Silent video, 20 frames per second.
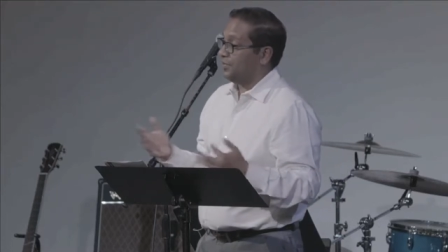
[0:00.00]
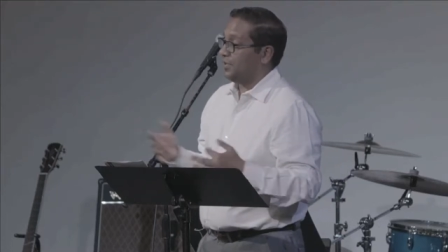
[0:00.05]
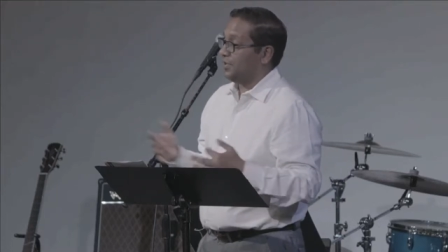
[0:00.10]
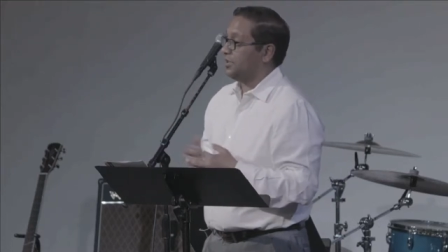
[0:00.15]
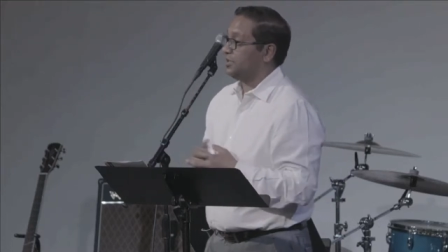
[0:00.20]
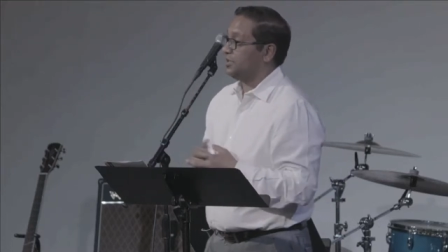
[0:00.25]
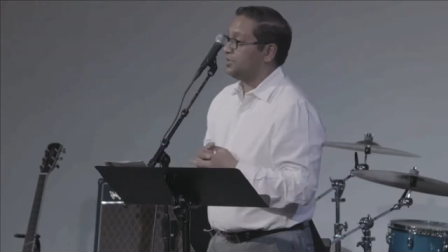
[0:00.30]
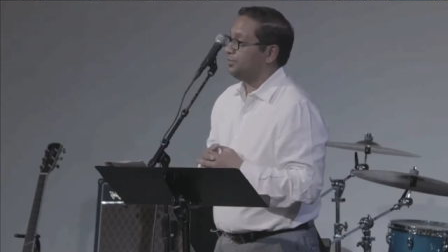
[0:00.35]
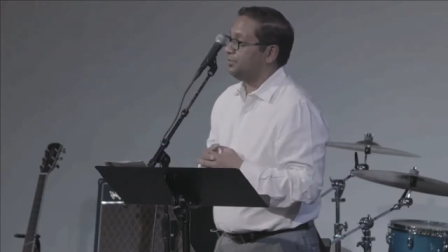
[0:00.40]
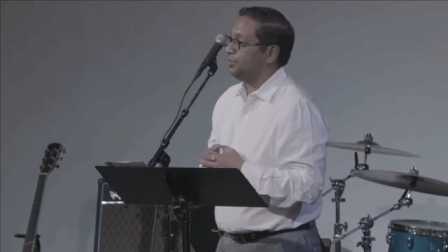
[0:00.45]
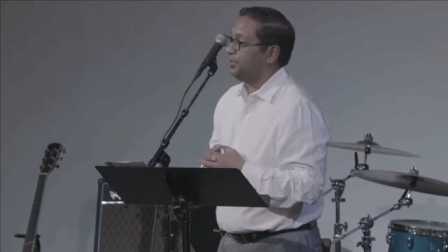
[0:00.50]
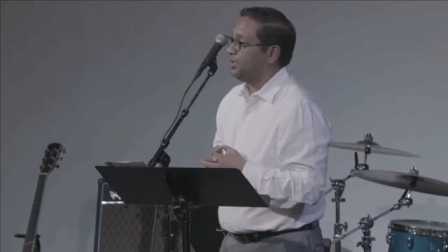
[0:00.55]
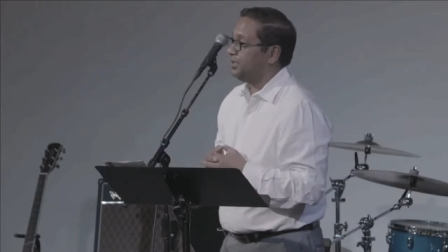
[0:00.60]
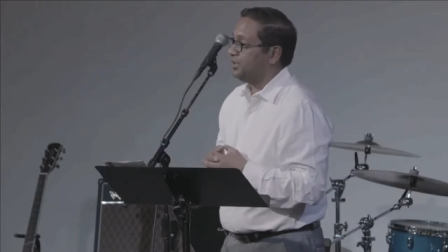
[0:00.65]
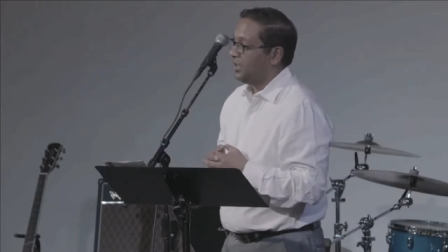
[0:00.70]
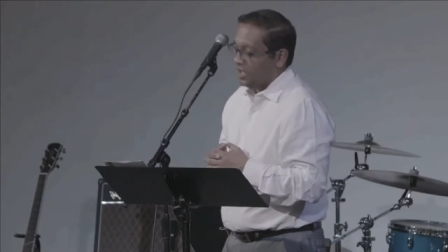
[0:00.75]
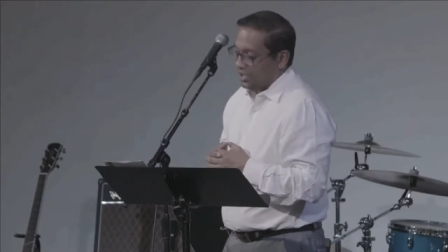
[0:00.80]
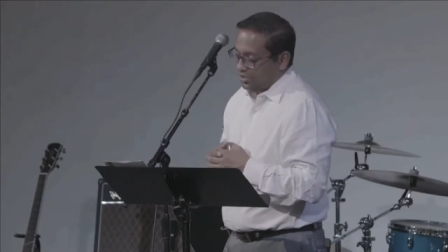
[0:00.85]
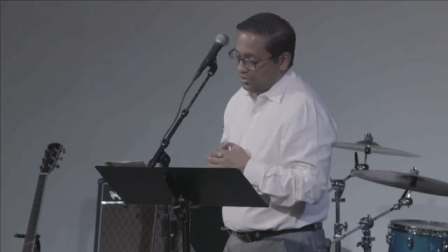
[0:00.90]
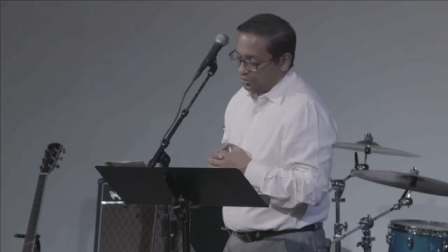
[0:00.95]
That doesn't mean
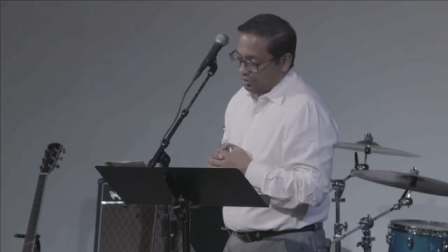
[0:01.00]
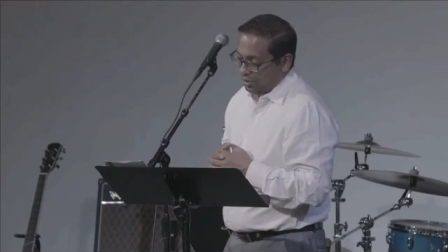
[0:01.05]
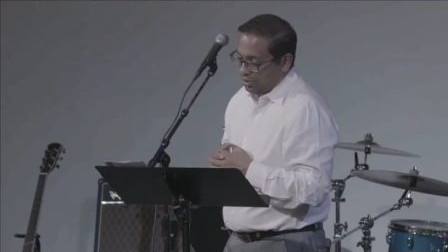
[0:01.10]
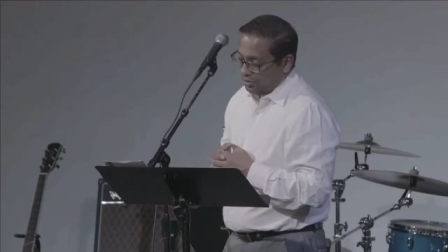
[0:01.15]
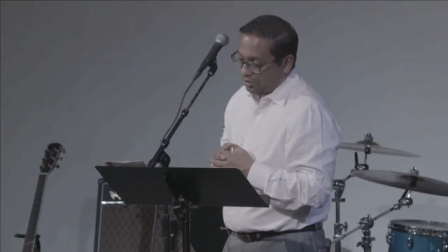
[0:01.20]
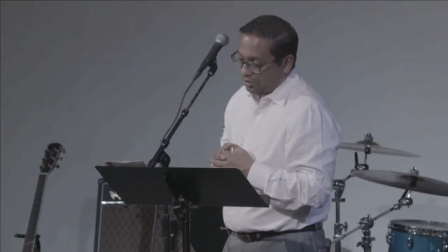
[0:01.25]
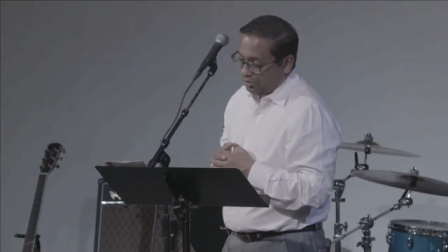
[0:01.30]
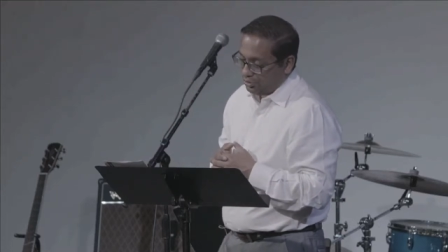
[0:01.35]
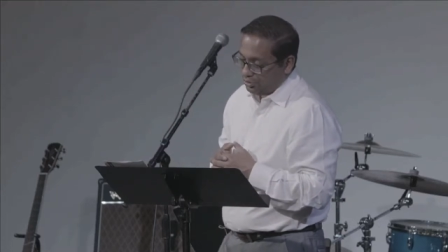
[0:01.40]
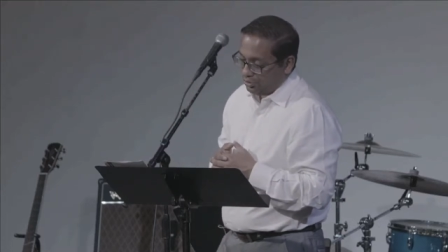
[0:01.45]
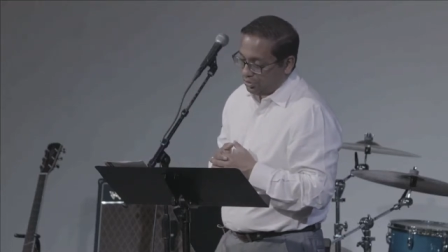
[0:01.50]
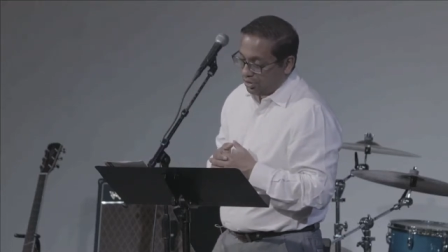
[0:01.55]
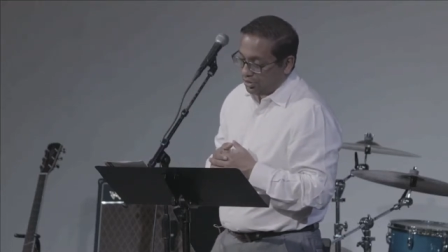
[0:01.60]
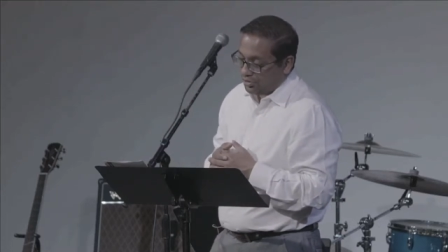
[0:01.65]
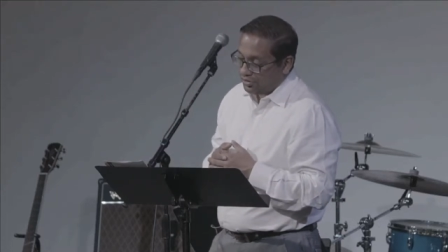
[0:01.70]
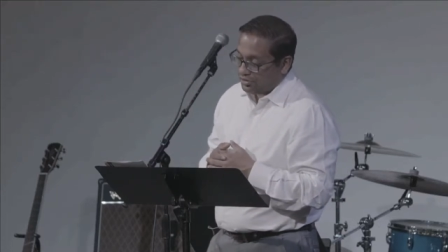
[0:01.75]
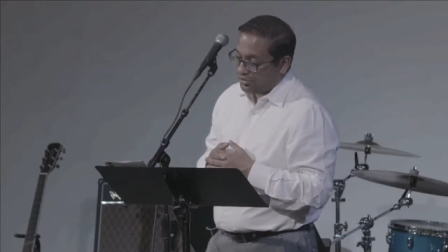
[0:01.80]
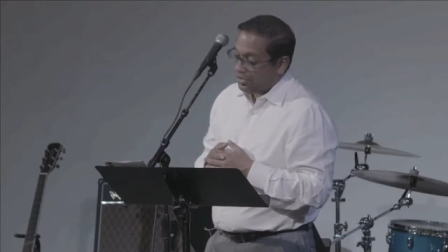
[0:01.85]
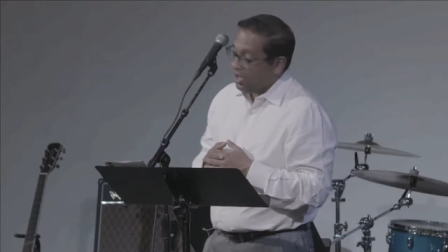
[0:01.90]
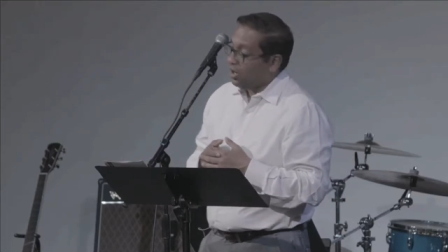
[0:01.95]
you won't go through
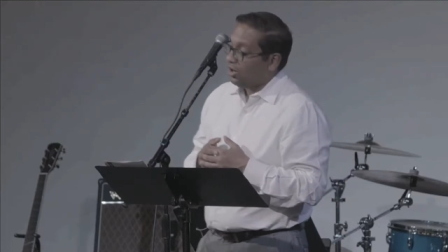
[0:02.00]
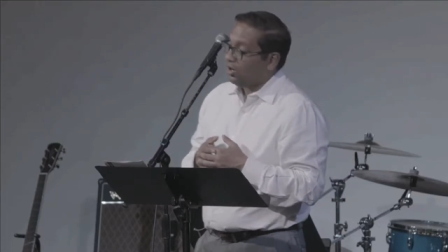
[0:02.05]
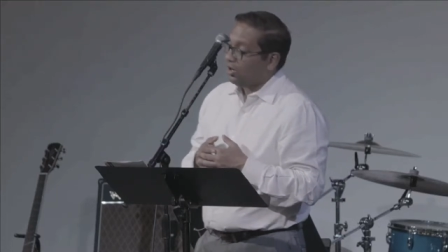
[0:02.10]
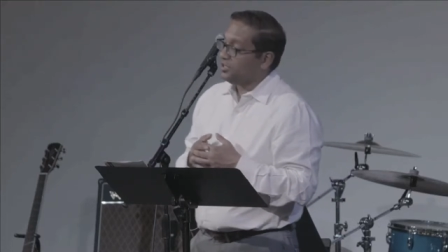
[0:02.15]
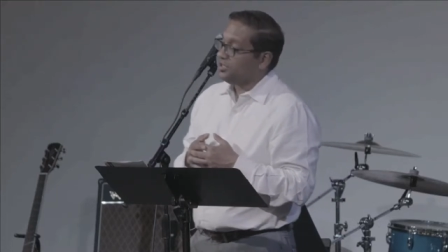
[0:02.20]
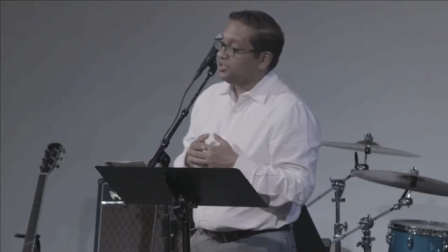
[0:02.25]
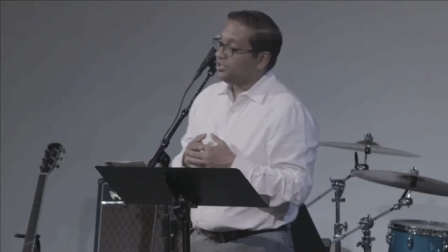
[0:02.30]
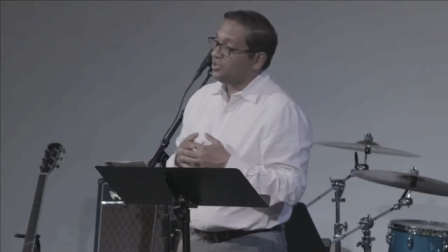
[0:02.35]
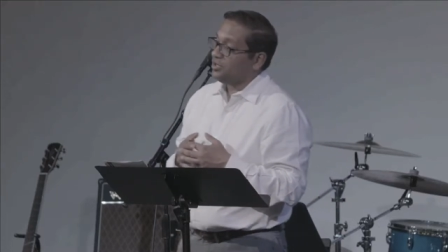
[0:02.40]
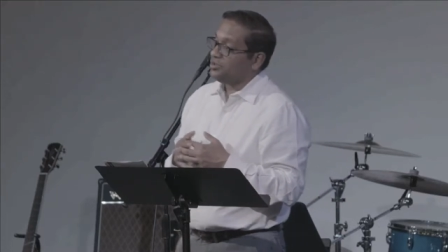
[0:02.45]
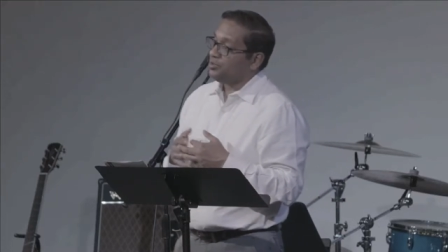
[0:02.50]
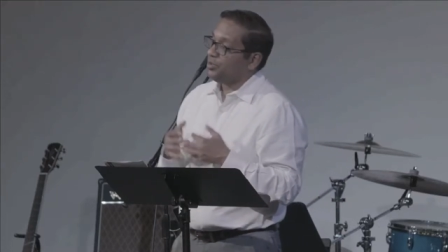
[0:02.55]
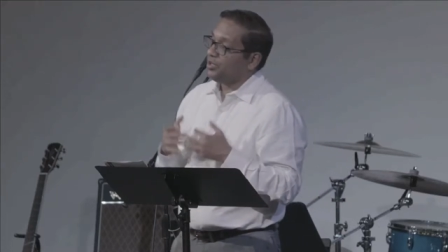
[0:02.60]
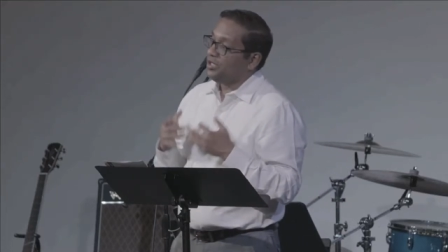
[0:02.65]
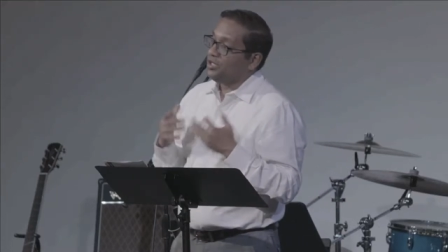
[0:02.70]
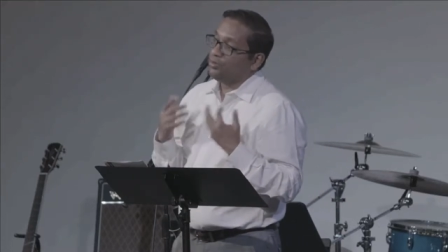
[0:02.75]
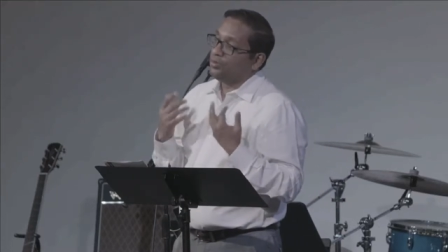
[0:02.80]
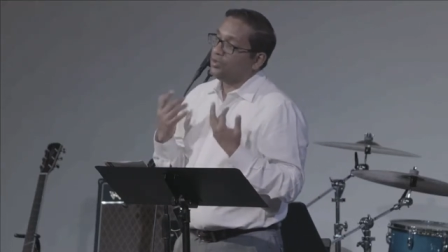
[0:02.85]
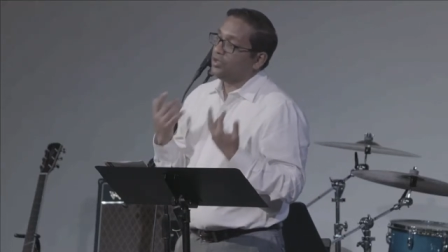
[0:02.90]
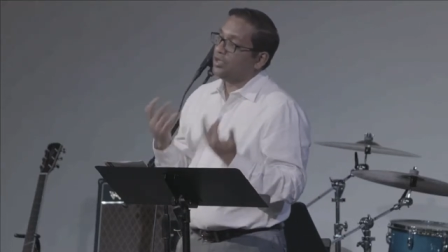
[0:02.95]
hardships, but He will